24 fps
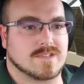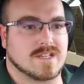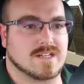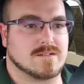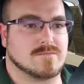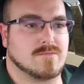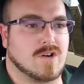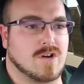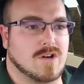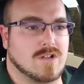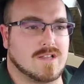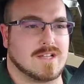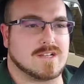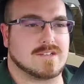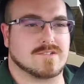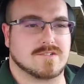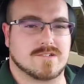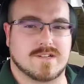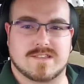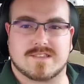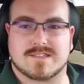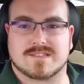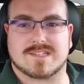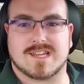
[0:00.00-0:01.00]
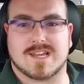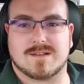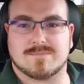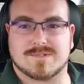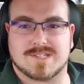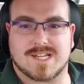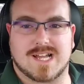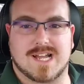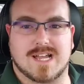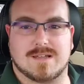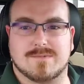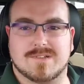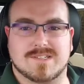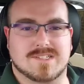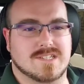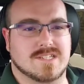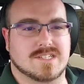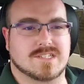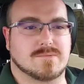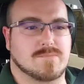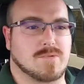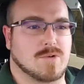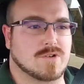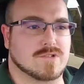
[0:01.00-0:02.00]
get them all answered at the same time. It's
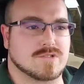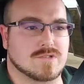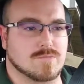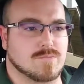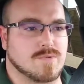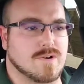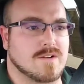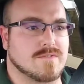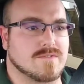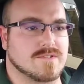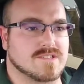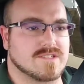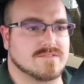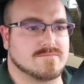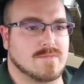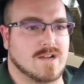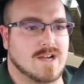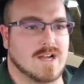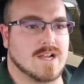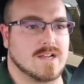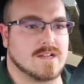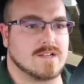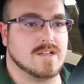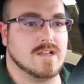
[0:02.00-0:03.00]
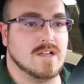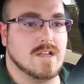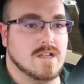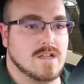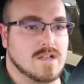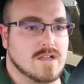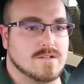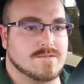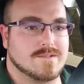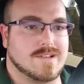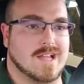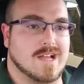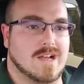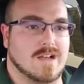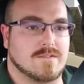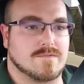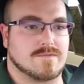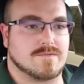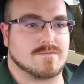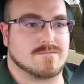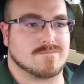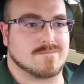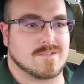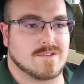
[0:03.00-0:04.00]
just a personal preference of mine. Now, if
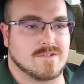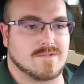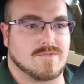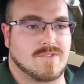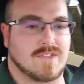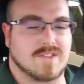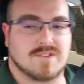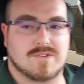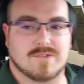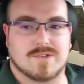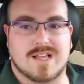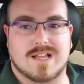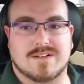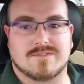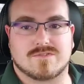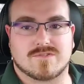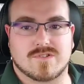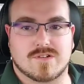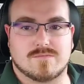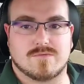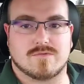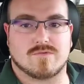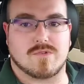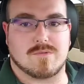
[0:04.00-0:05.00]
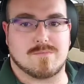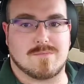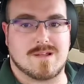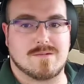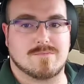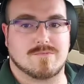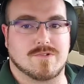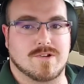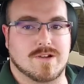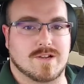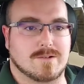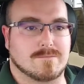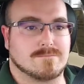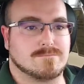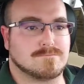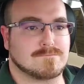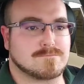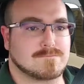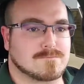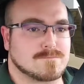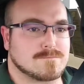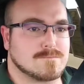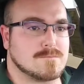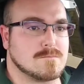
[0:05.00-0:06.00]
you think you'll have trouble remembering,
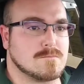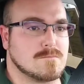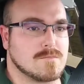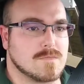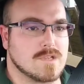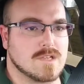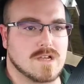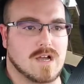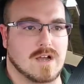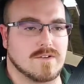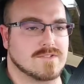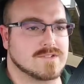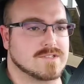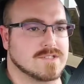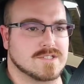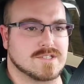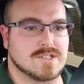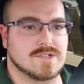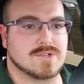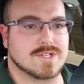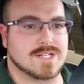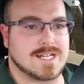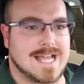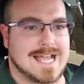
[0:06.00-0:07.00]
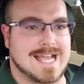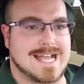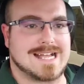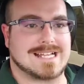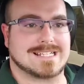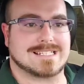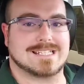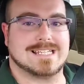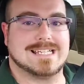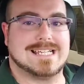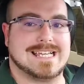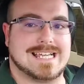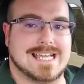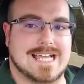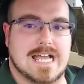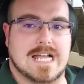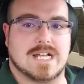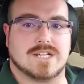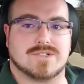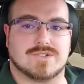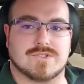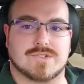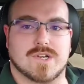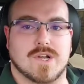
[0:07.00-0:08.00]
obviously you can ask
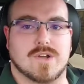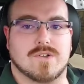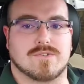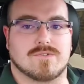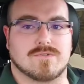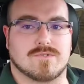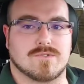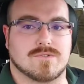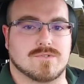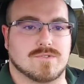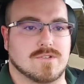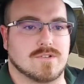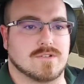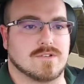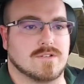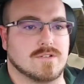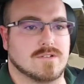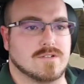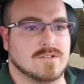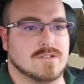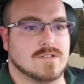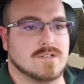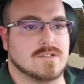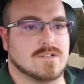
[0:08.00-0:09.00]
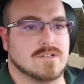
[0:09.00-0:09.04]
as you go through the